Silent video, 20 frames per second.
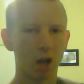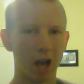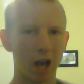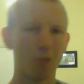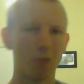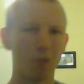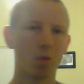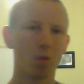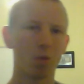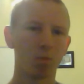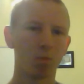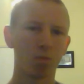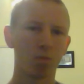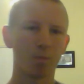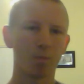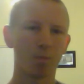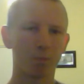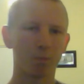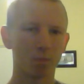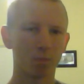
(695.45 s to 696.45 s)
I will
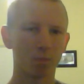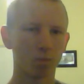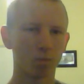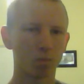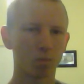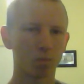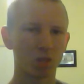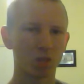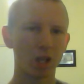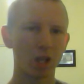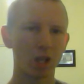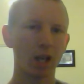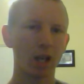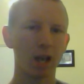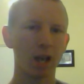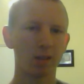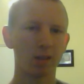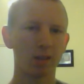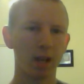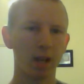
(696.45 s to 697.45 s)
see you
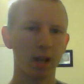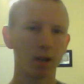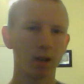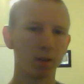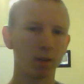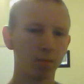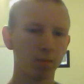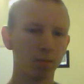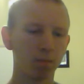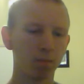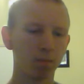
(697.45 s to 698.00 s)
guys later.